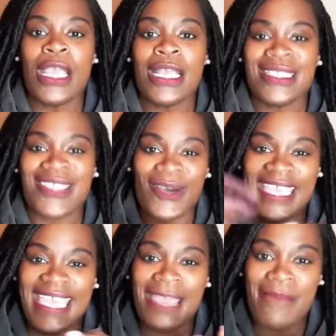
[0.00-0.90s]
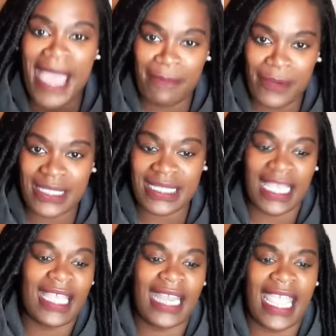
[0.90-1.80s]
So a kid might
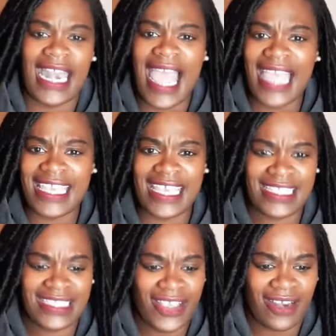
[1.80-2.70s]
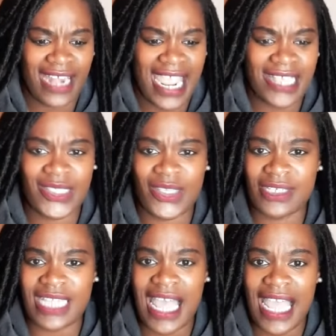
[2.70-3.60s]
present, and I get certain
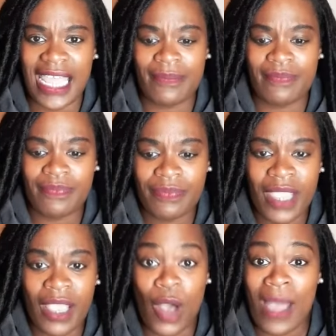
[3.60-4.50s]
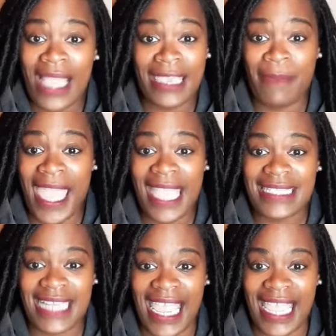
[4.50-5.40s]
answers like, oh, I get paid
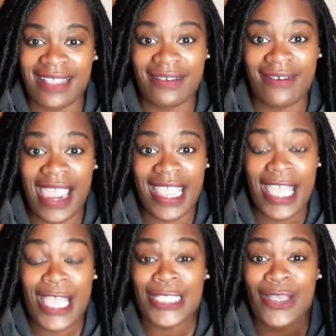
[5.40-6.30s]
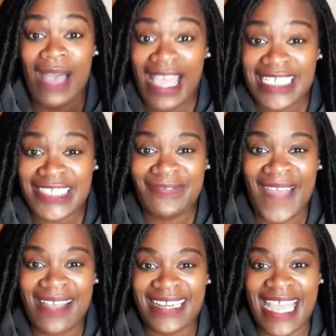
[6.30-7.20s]
today, right? So I just
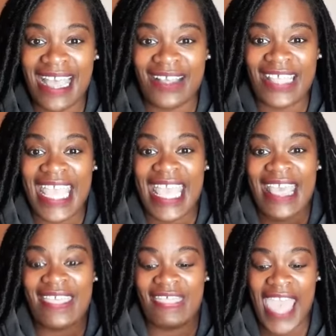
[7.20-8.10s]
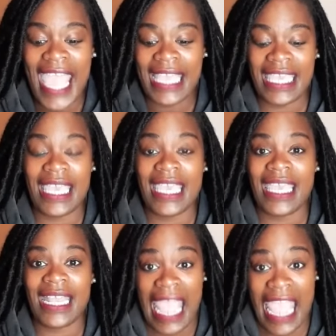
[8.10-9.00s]
found out that
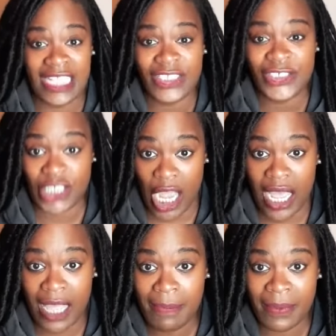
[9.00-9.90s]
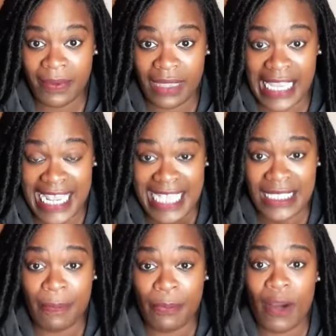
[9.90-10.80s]
kid has a job. That's
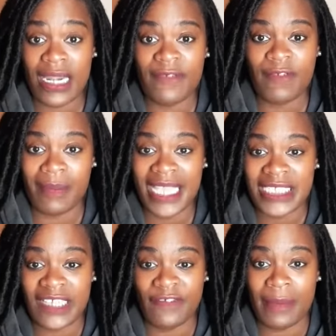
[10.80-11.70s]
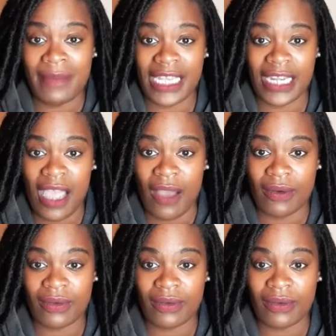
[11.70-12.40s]
important information for me to know.